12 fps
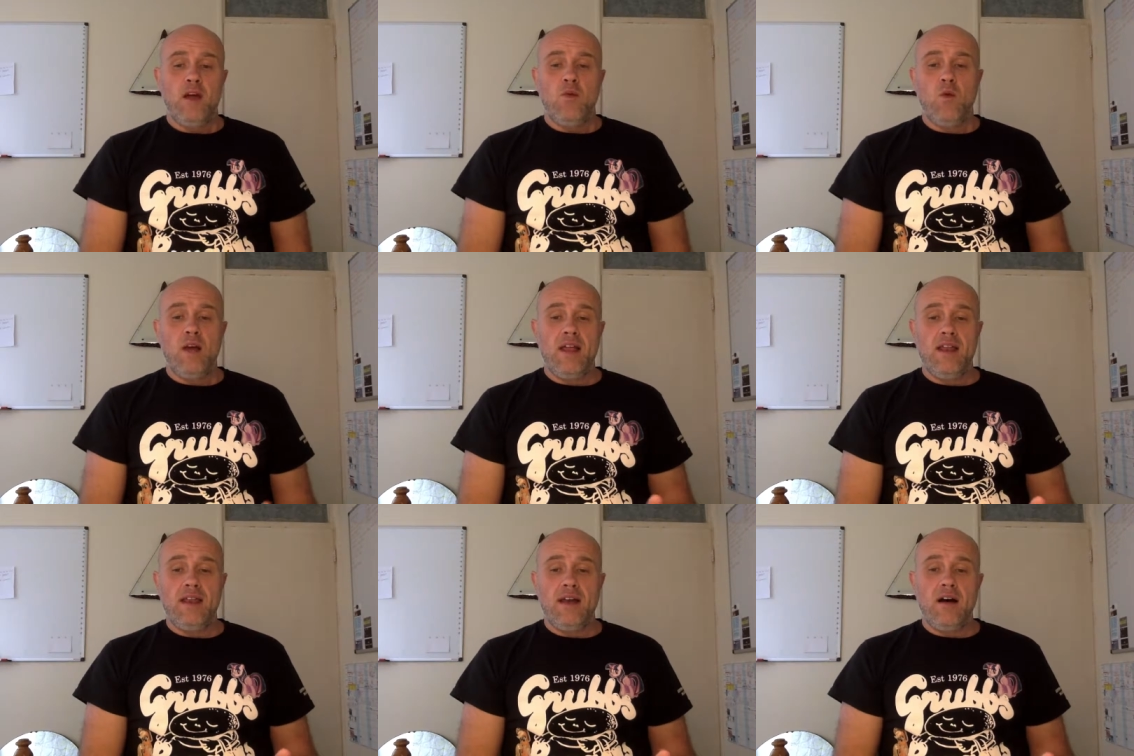
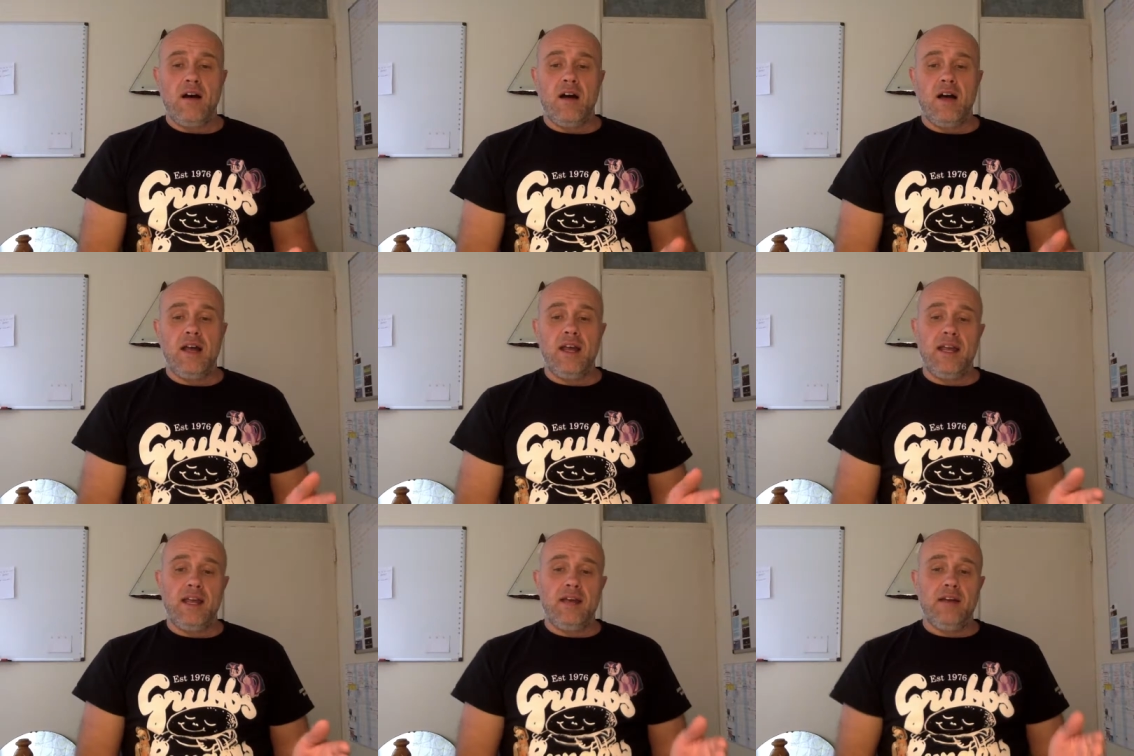when
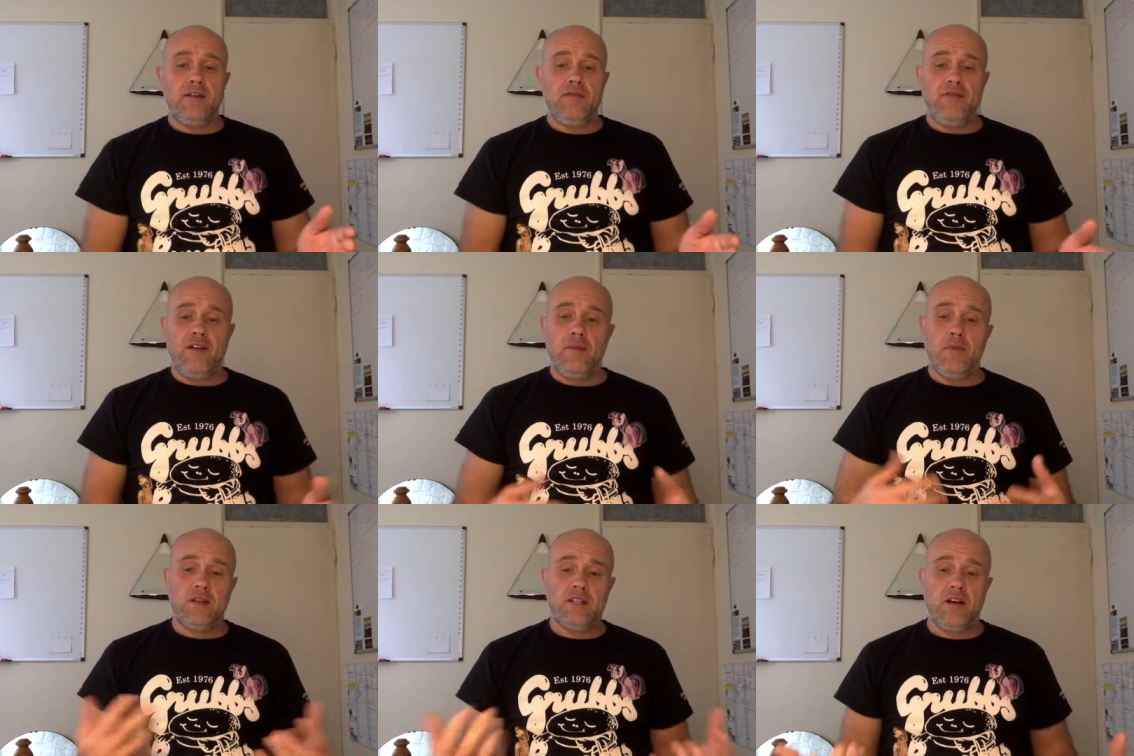I
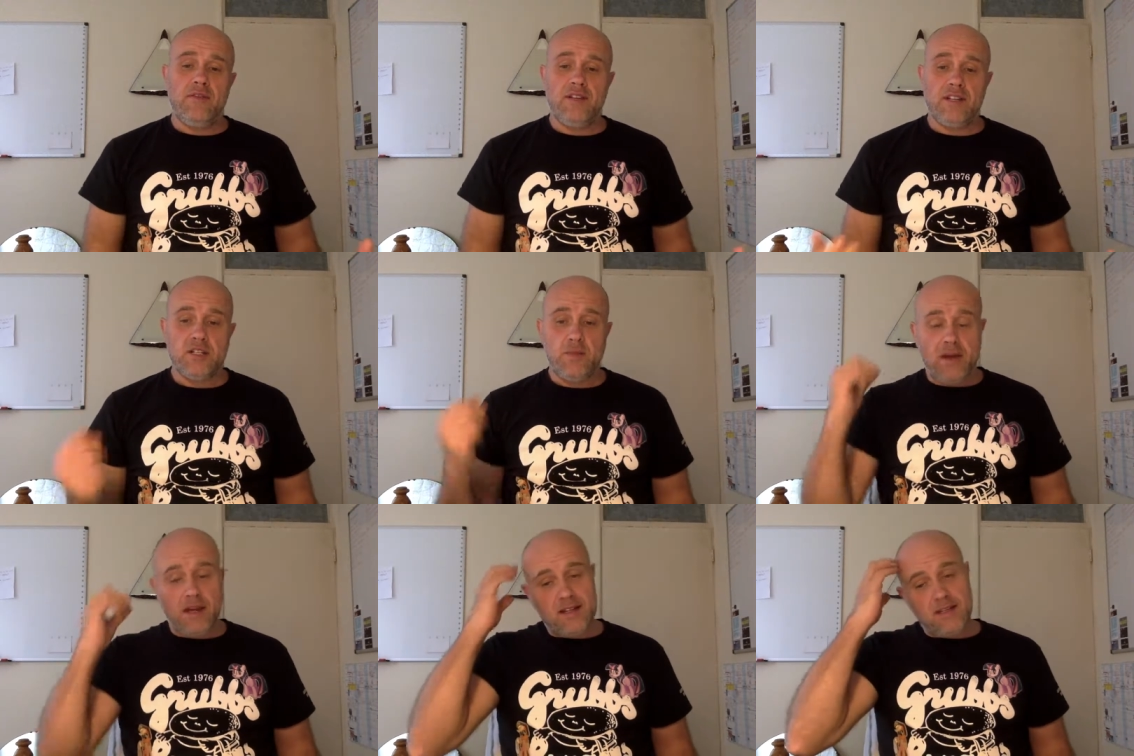found myself in a
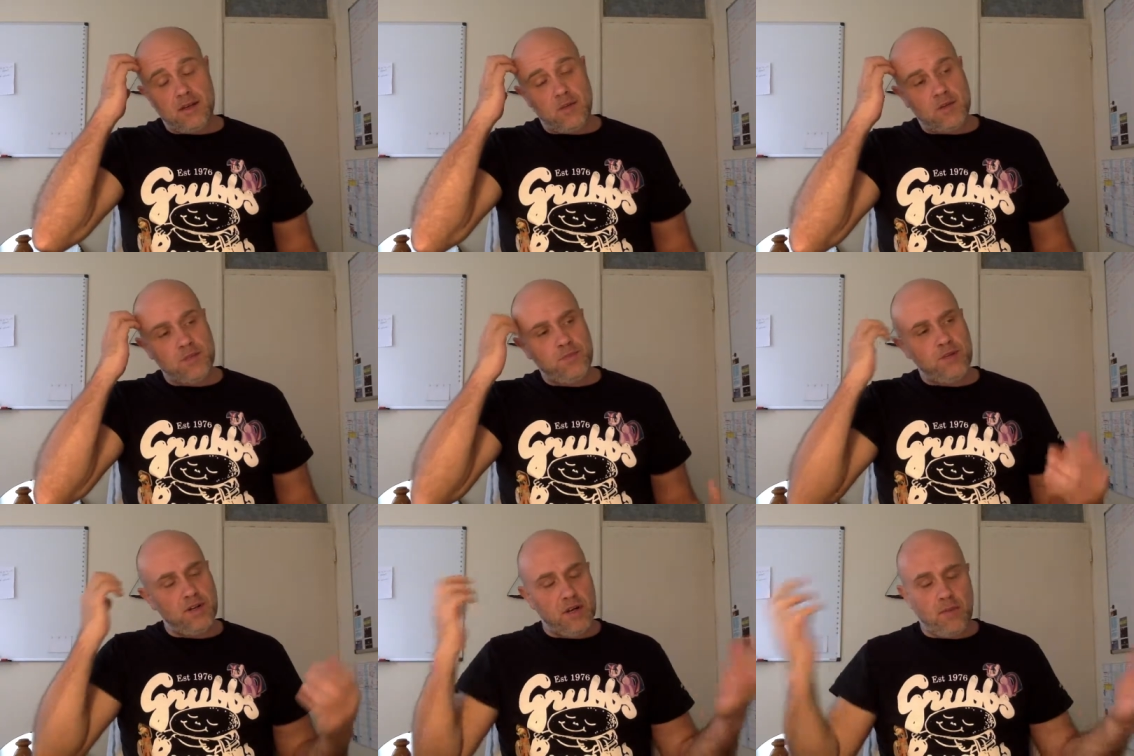space that was
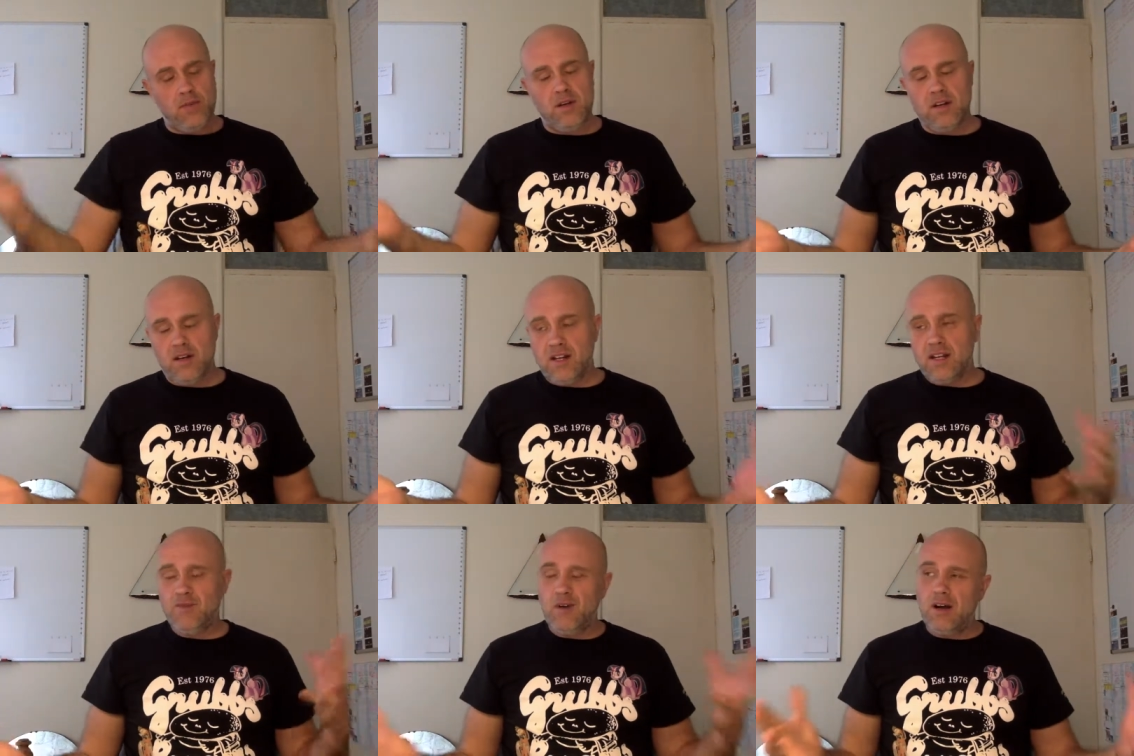
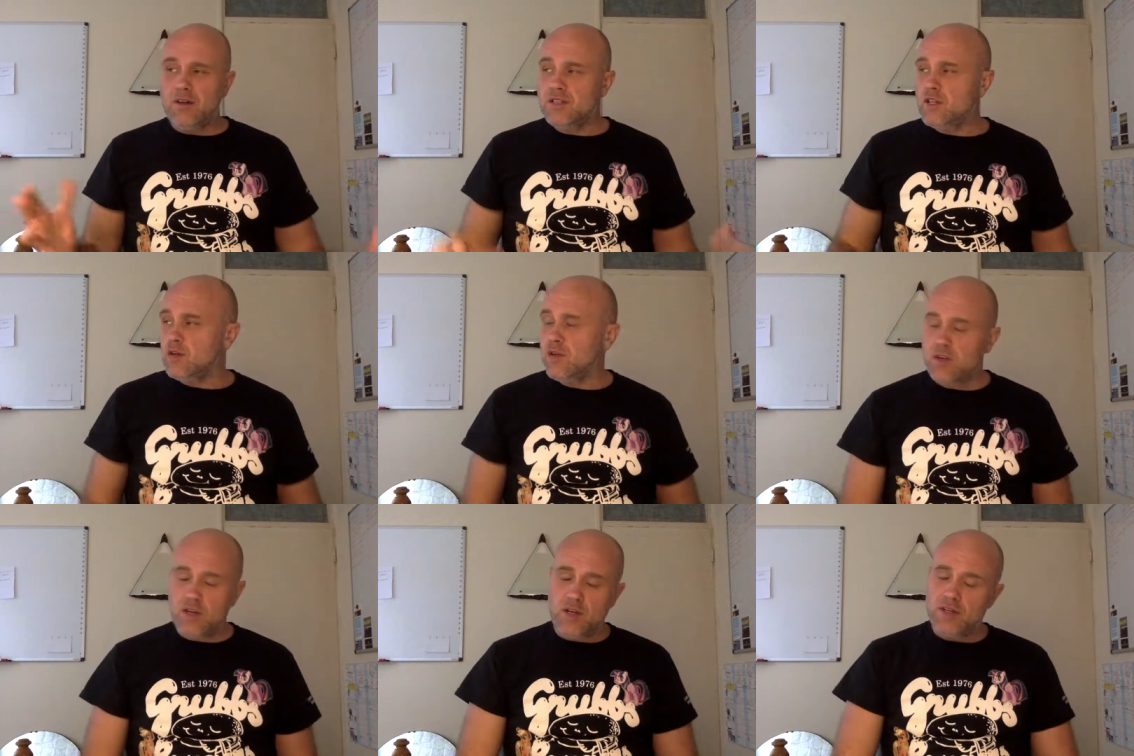predominantly, well, two
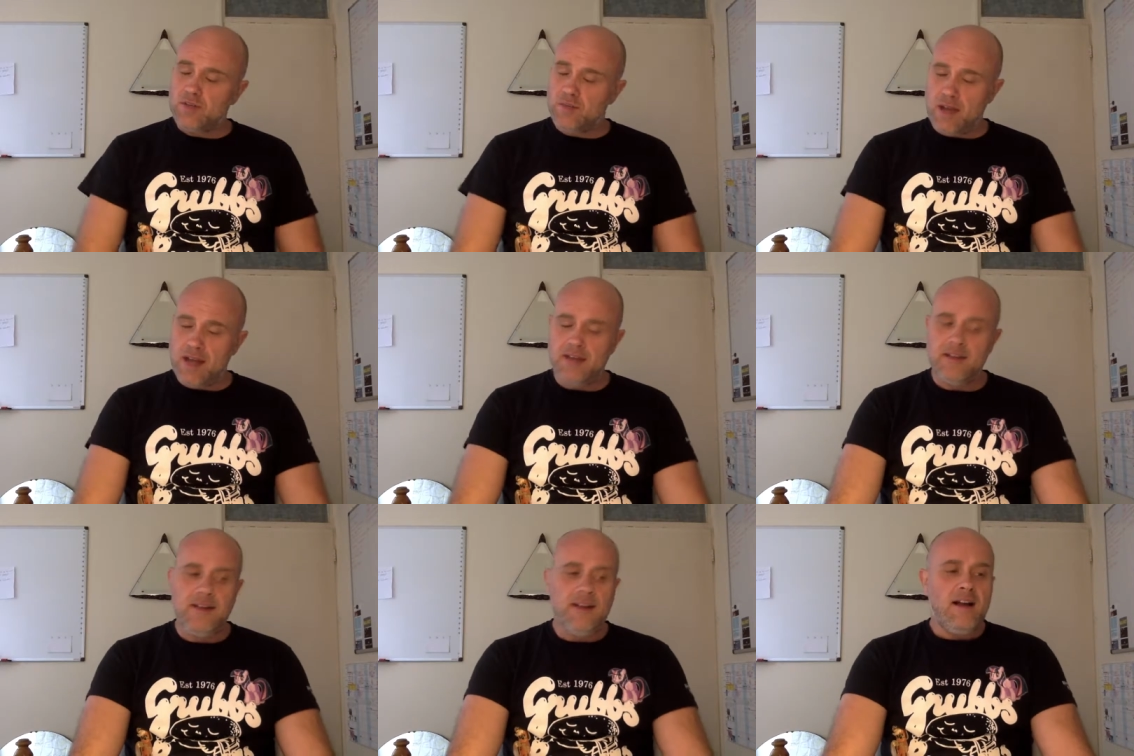thirds men,